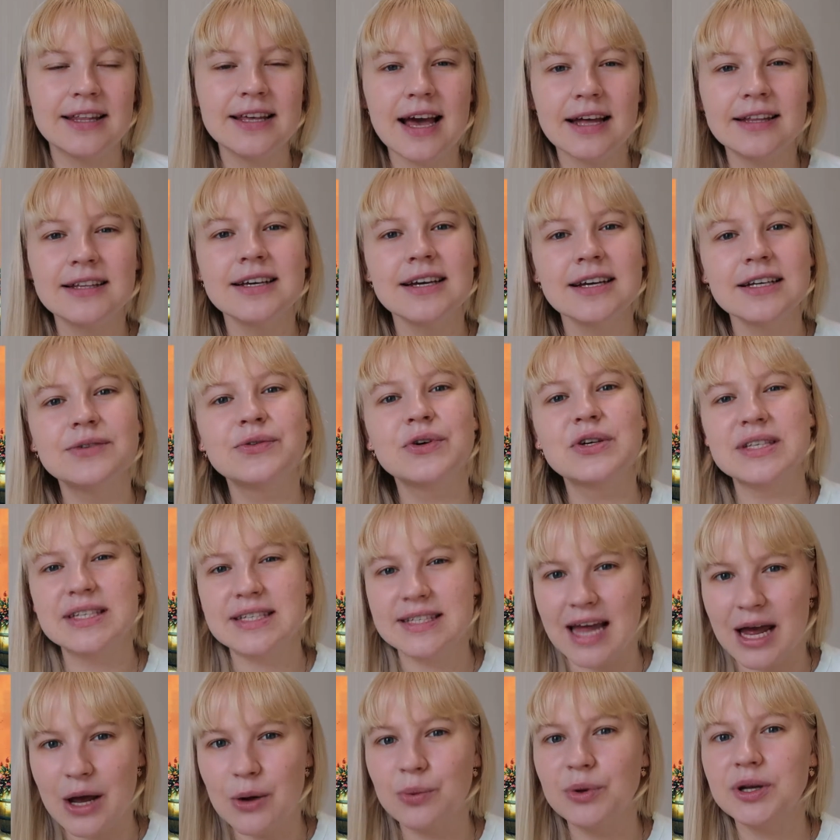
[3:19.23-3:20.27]
th I think it was
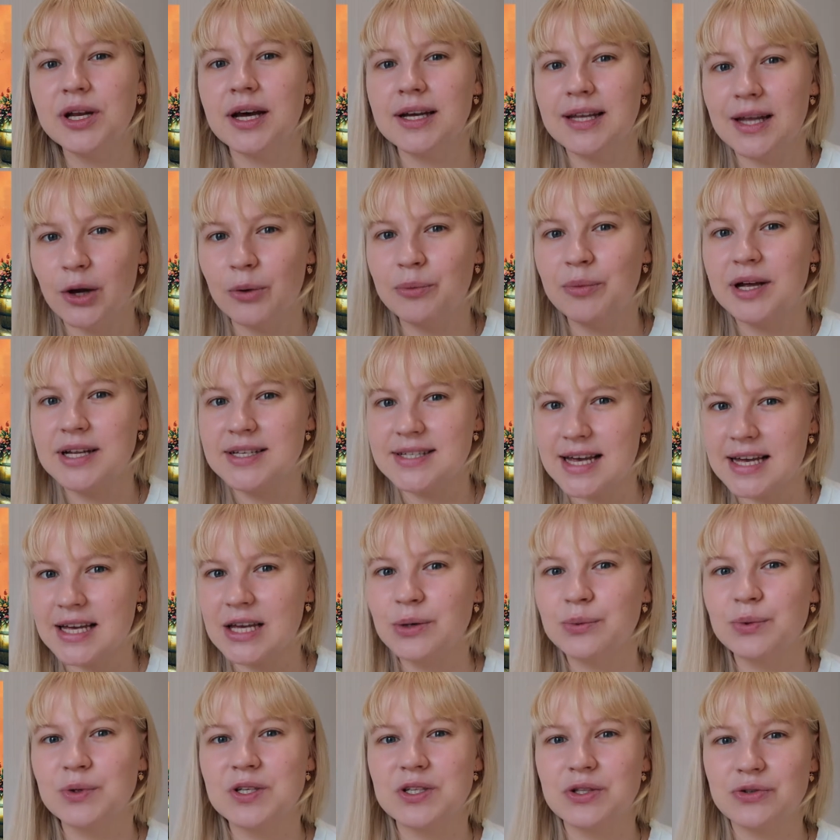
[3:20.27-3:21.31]
time when Hayao
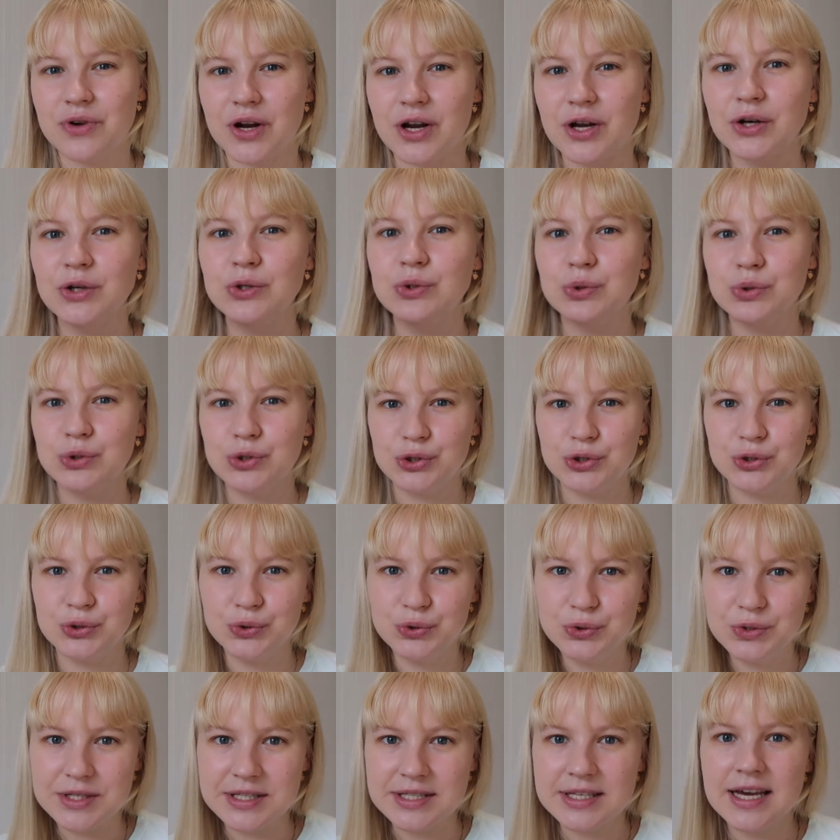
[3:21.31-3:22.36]
Miyazaki was trying to
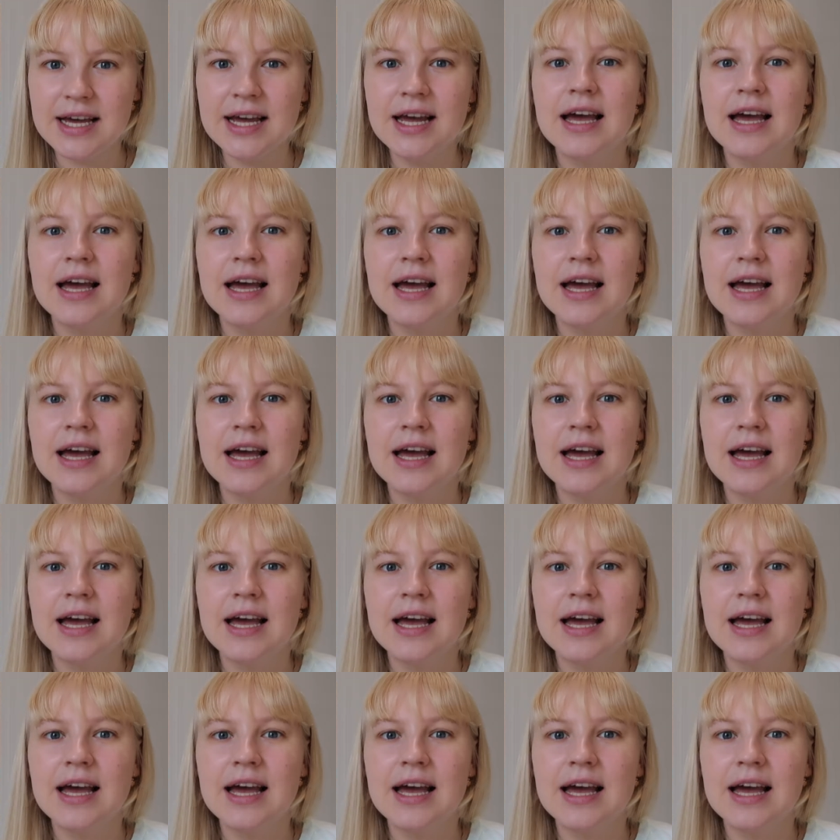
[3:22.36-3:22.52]
choose